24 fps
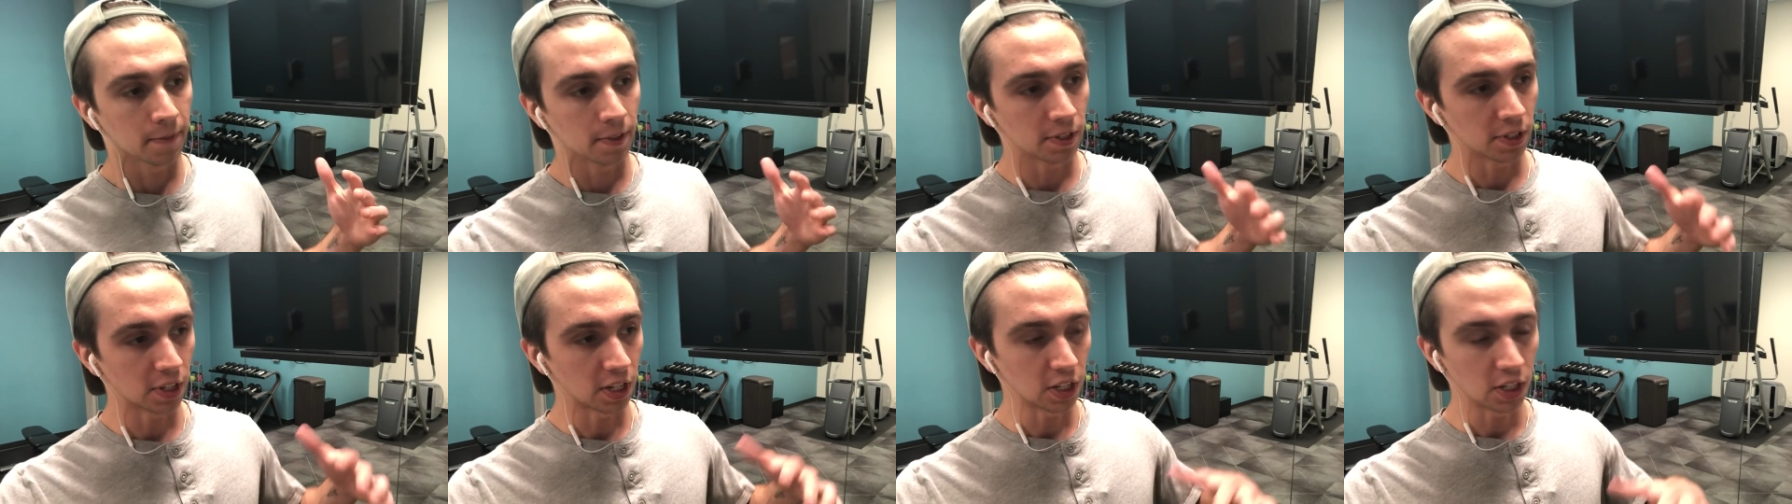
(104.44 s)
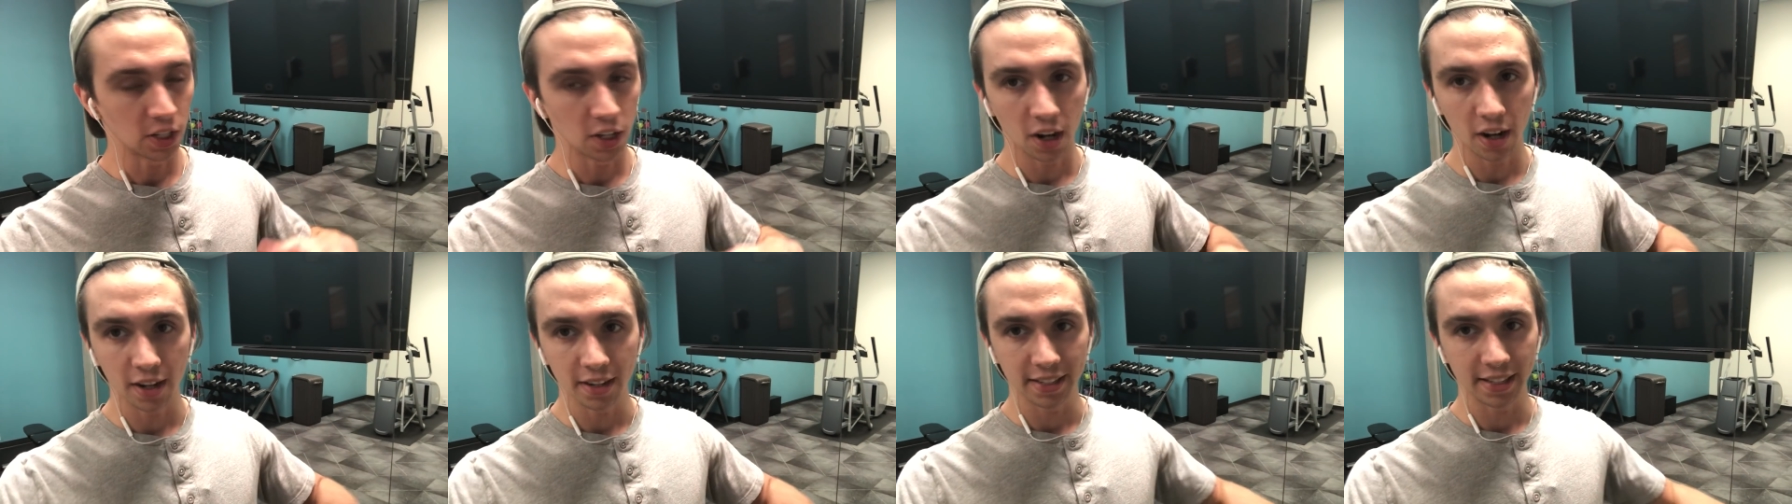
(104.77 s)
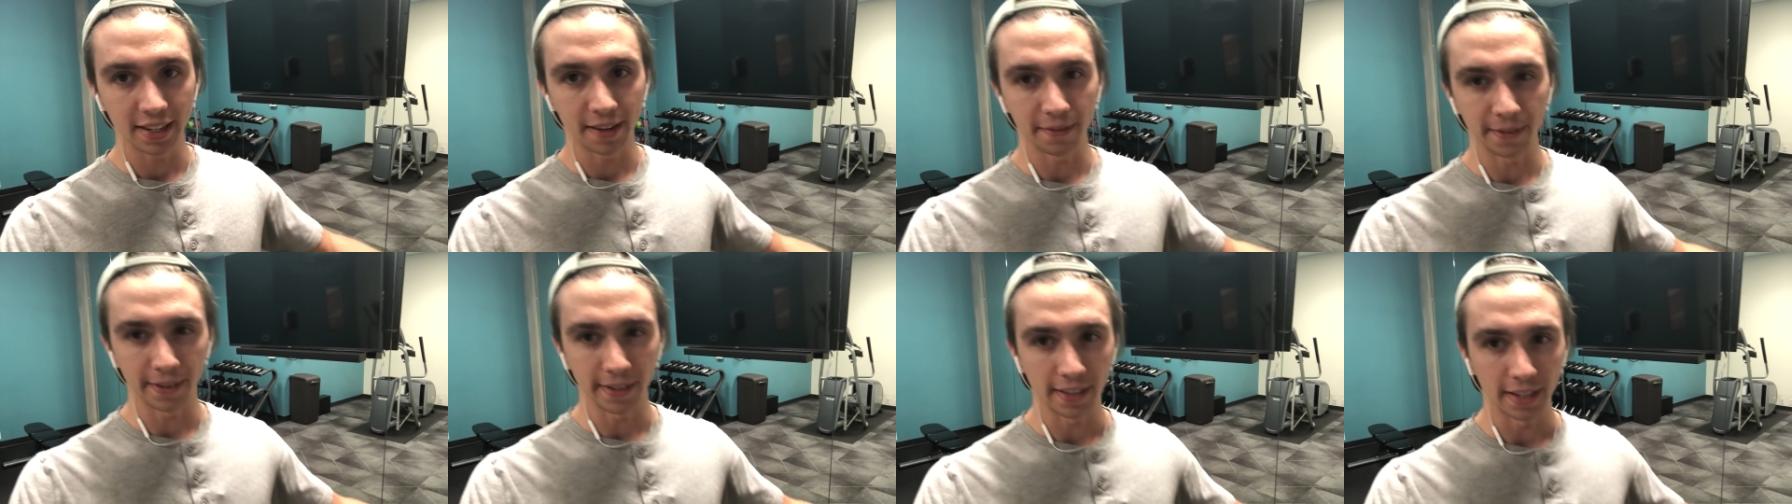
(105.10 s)
So you lost
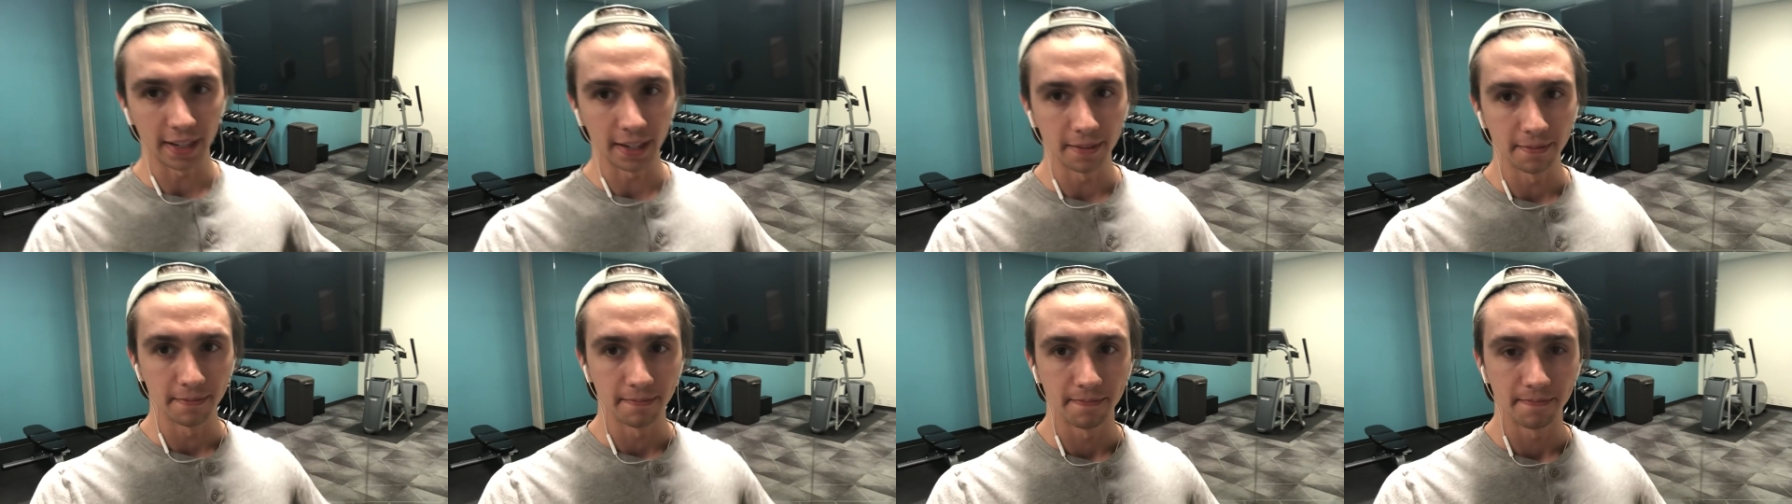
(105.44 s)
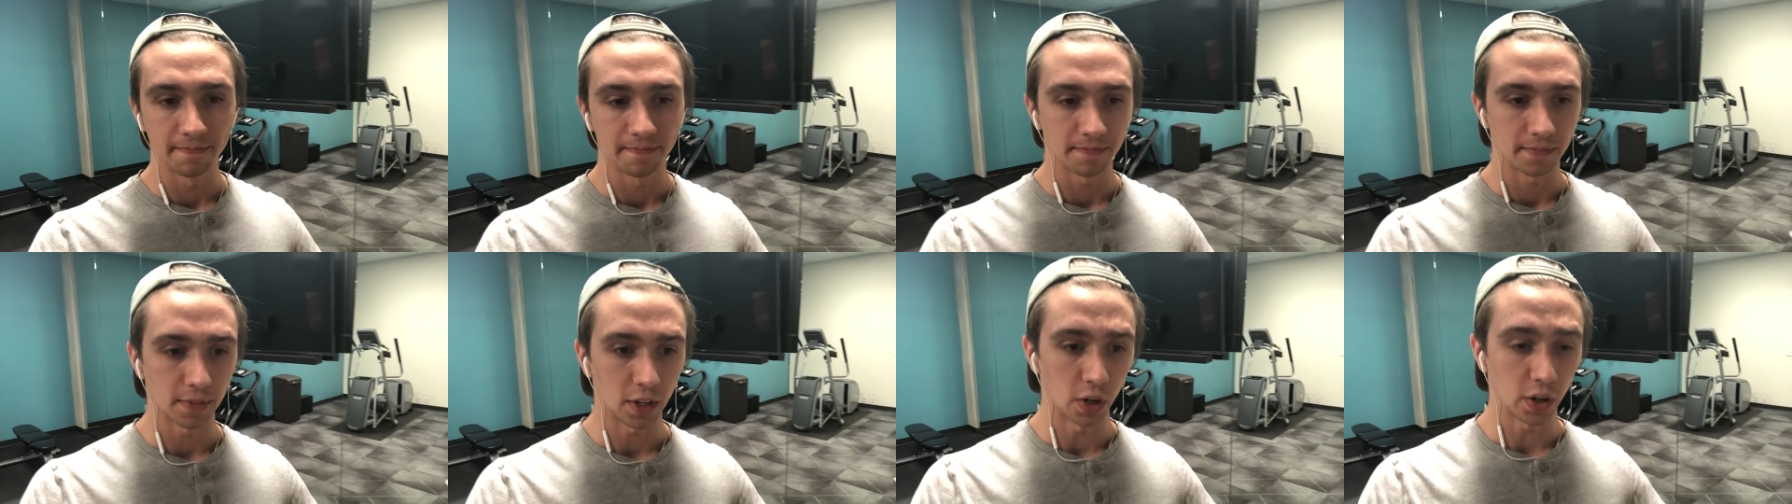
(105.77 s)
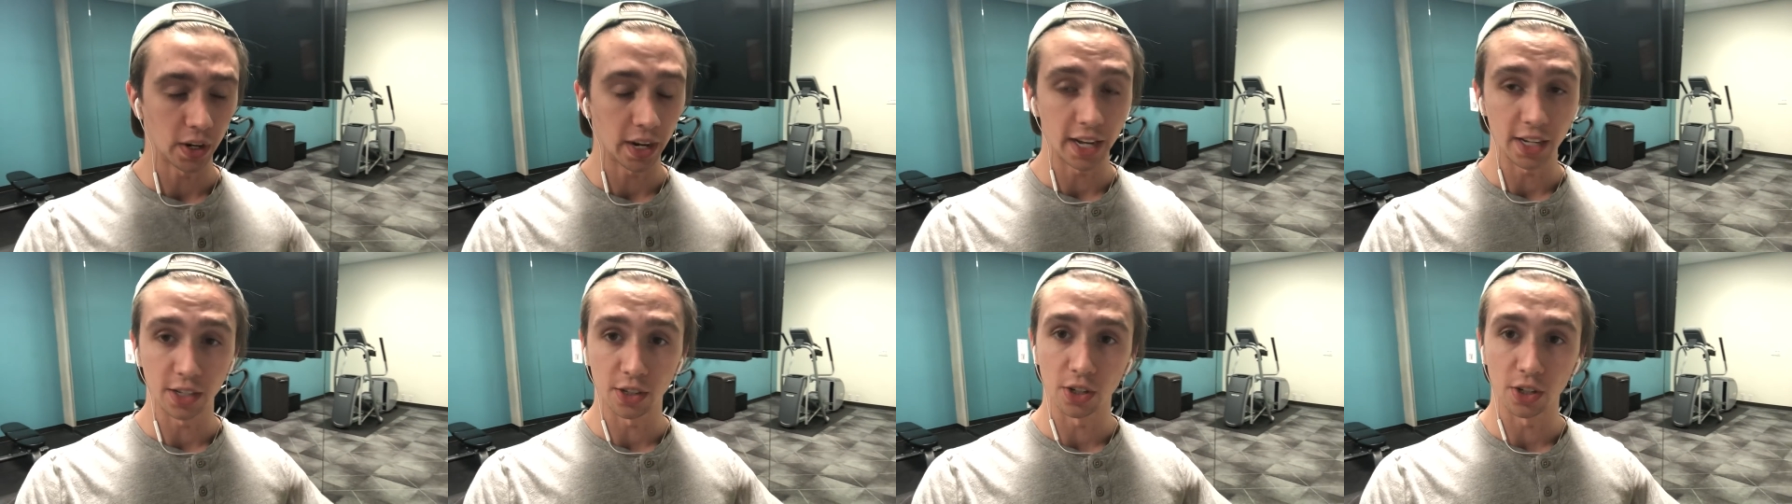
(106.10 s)
everything. Okay,